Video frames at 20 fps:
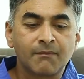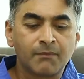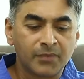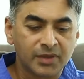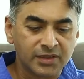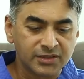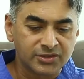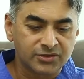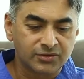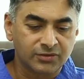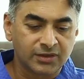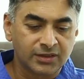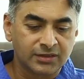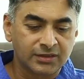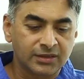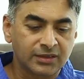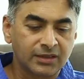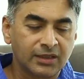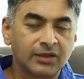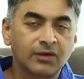merge
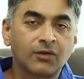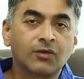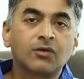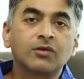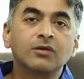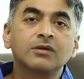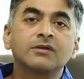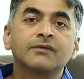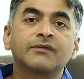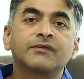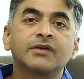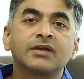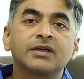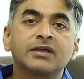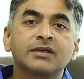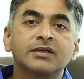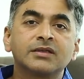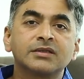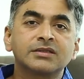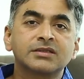together and all the
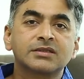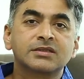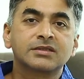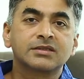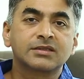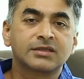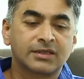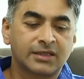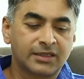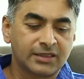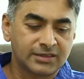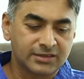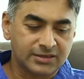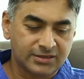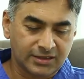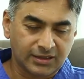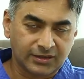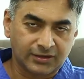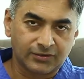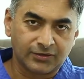fingers get
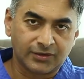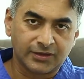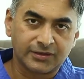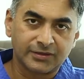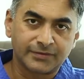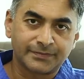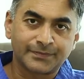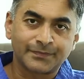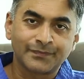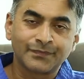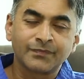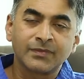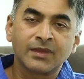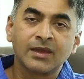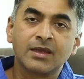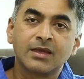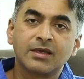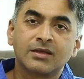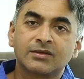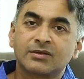stuck together.
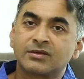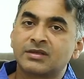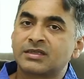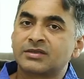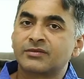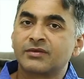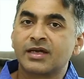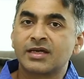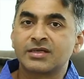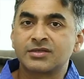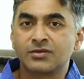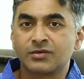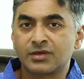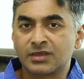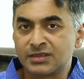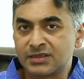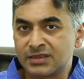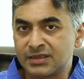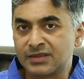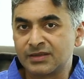So that's why, as you
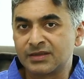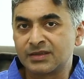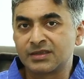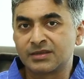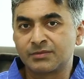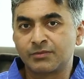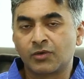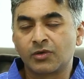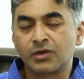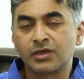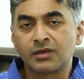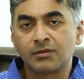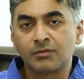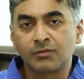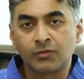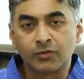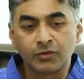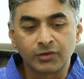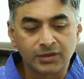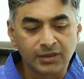can see in this boy,
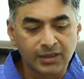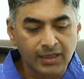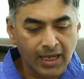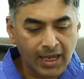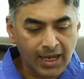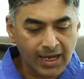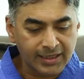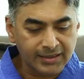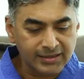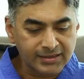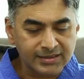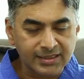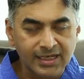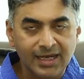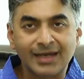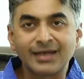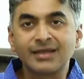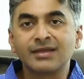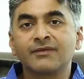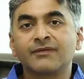both the hands
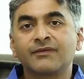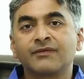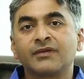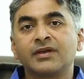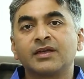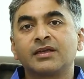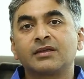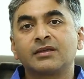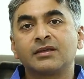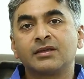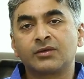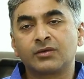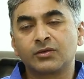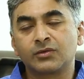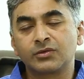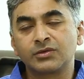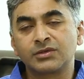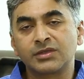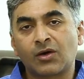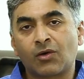and the feet, the
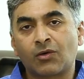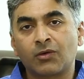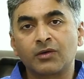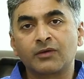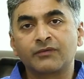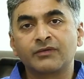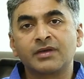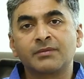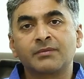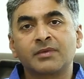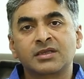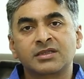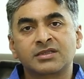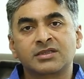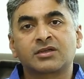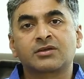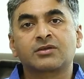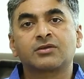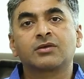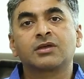toes, all of them are stuck